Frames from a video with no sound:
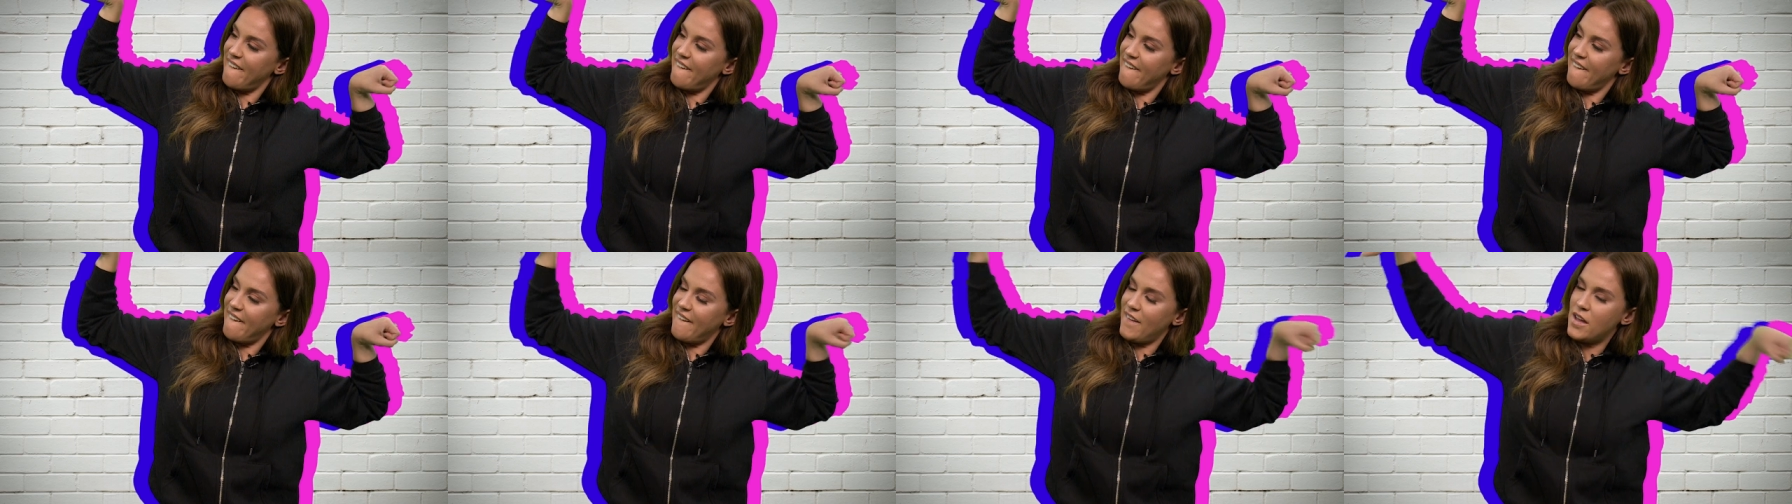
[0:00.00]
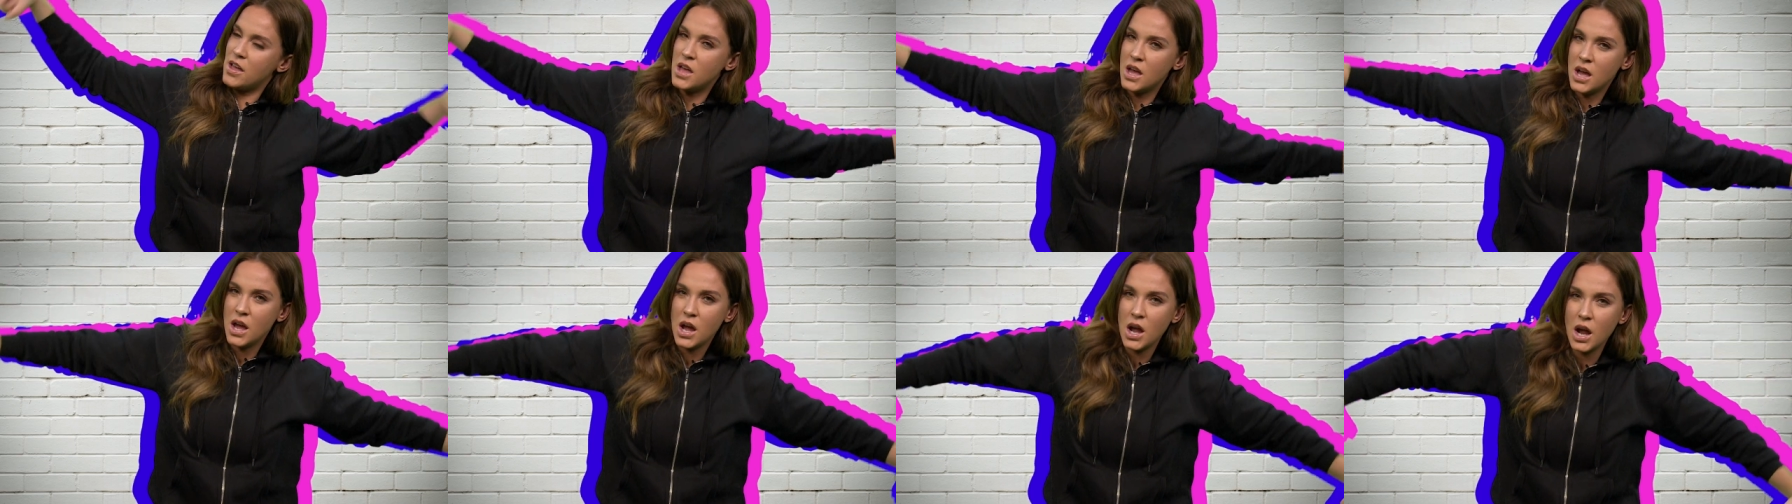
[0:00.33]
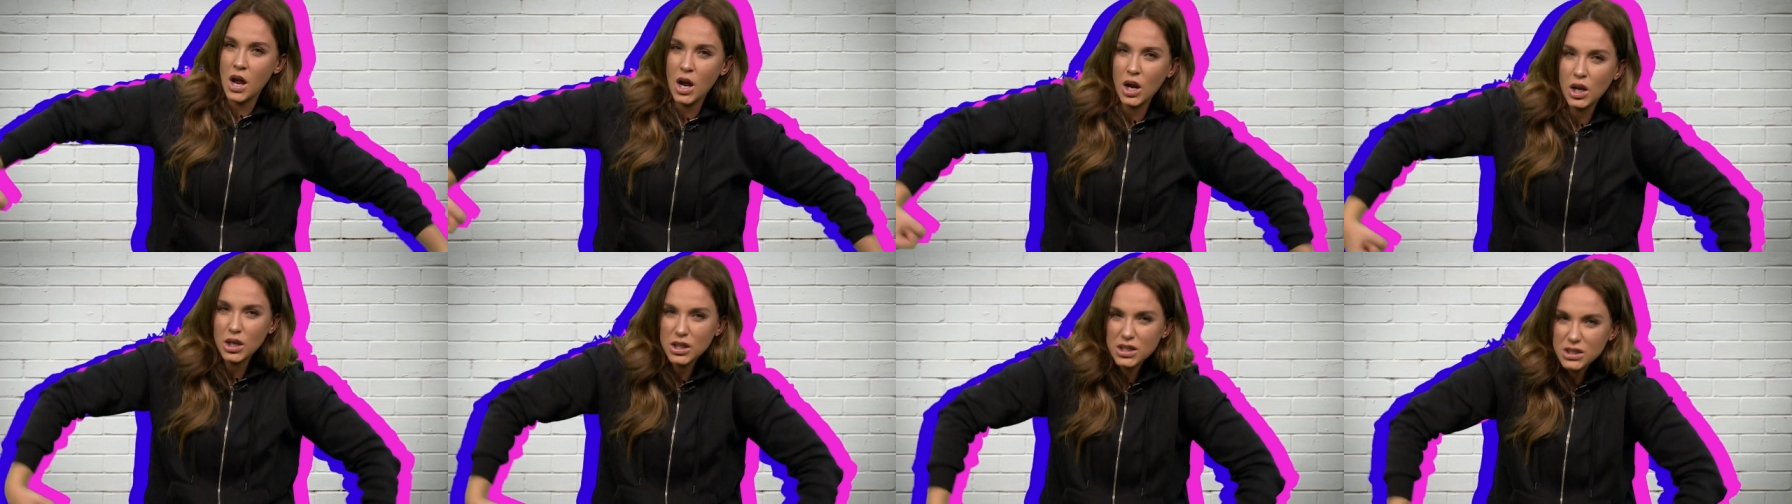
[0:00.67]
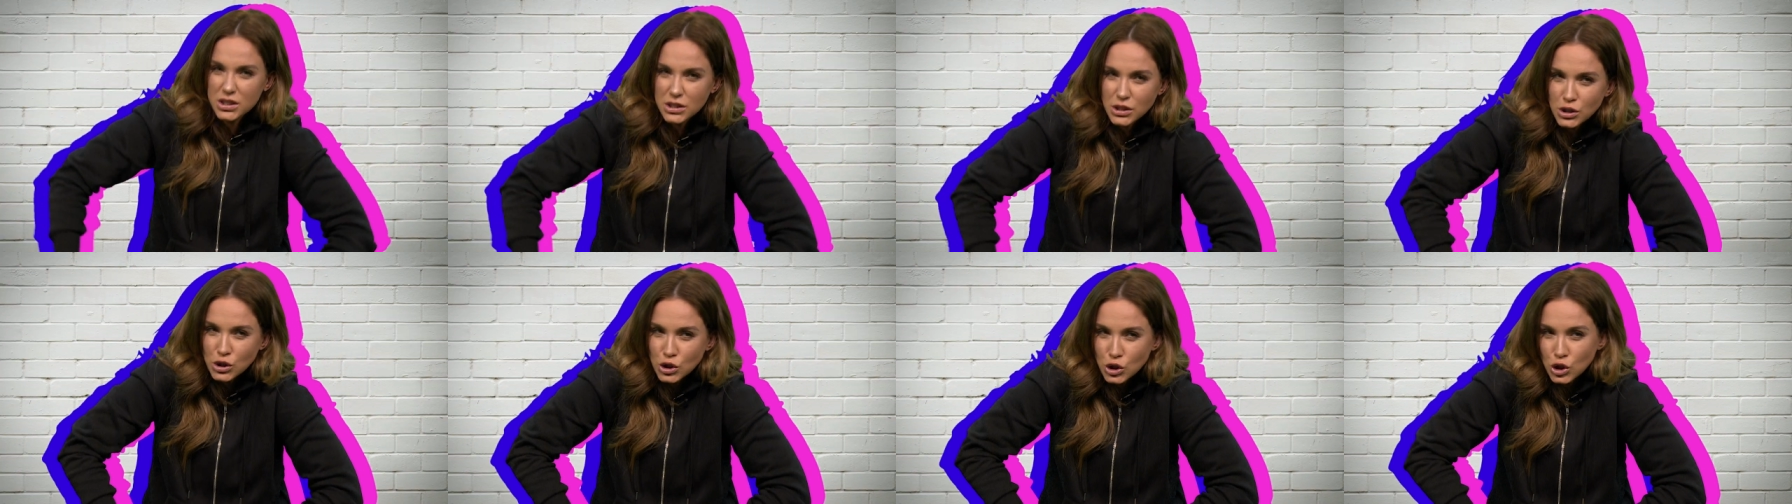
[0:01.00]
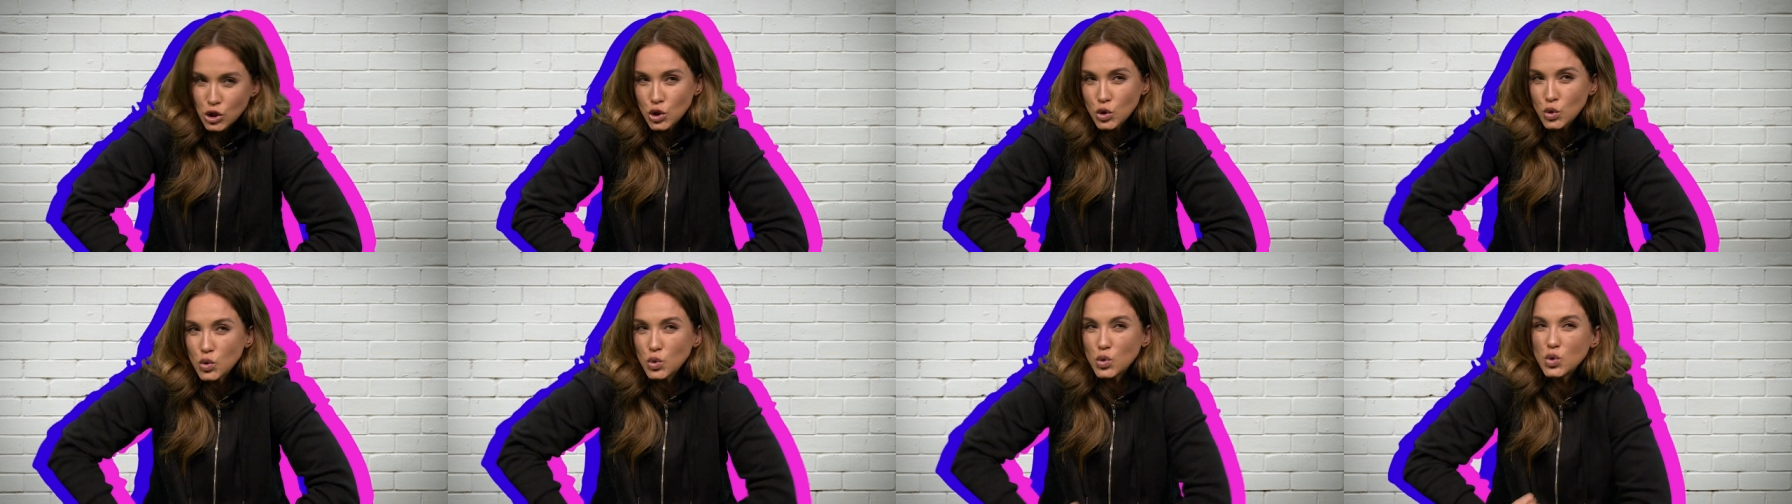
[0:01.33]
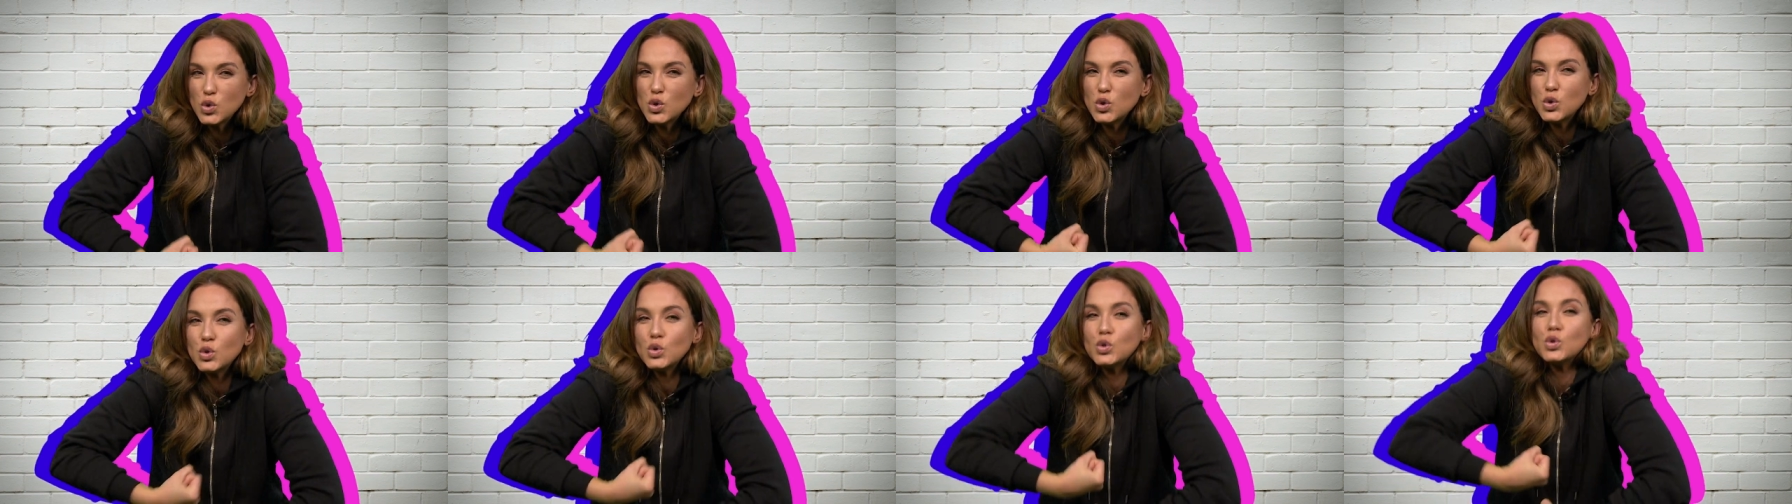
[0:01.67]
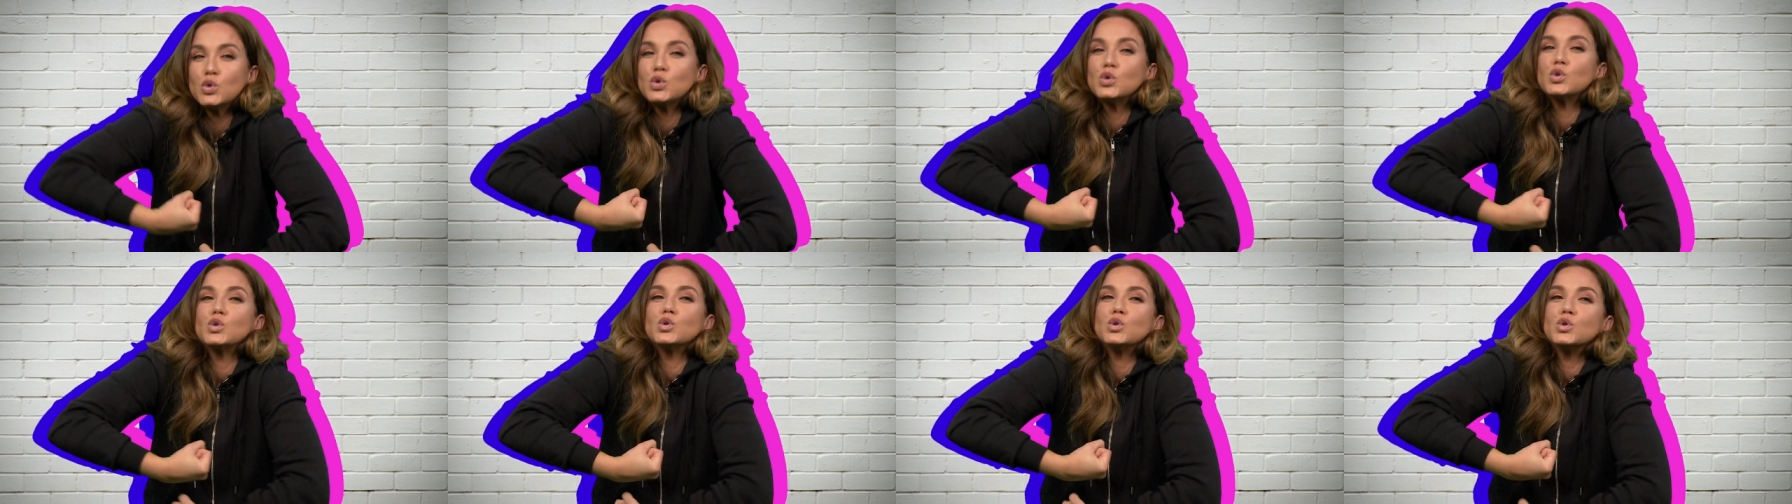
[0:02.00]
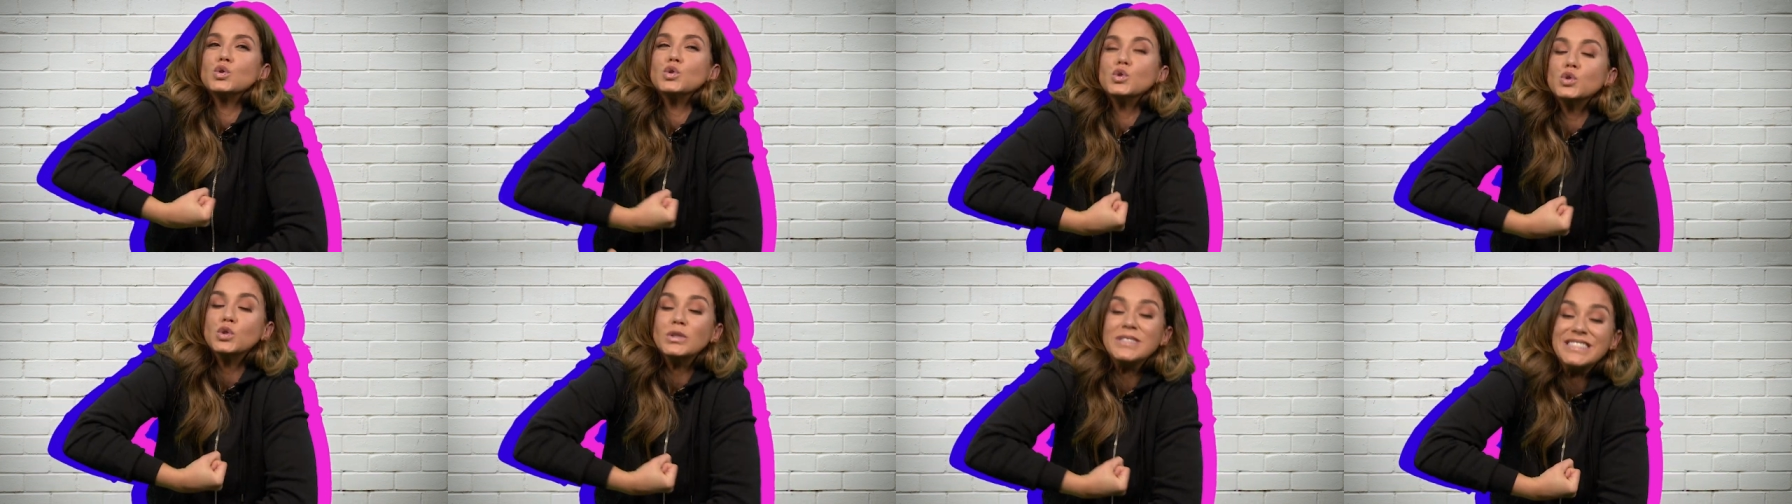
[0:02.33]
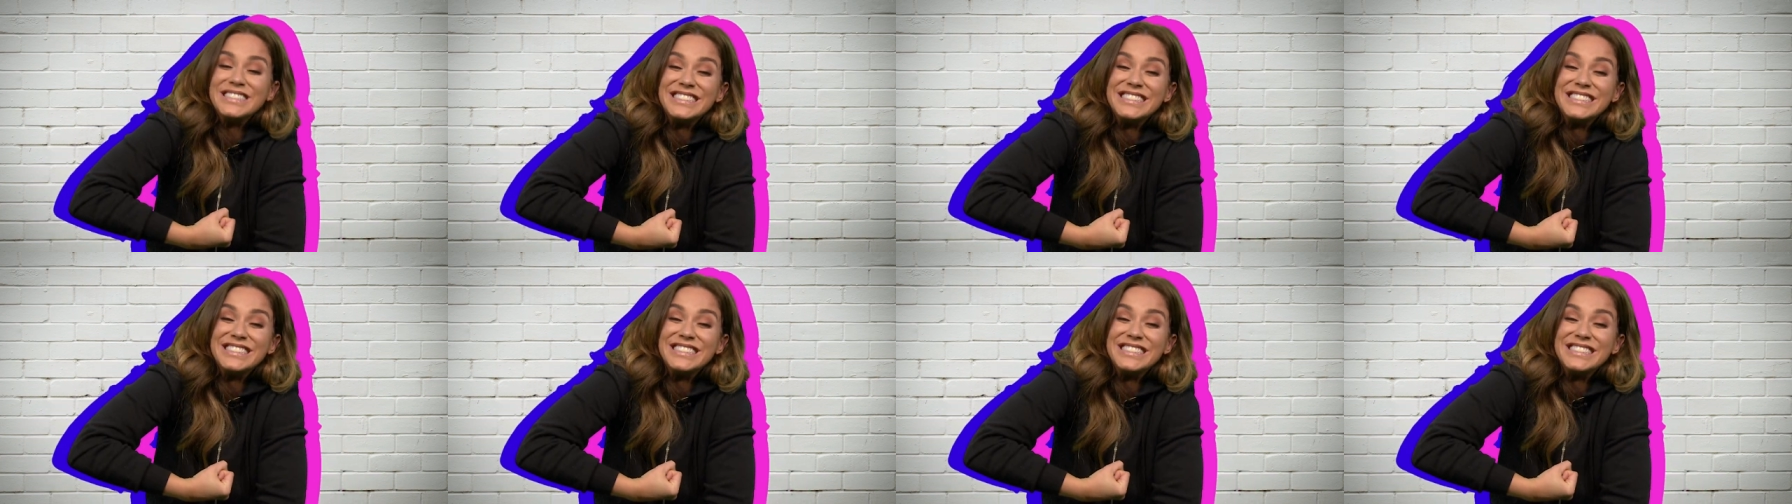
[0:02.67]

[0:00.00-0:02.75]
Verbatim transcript: but now you will see me as the face of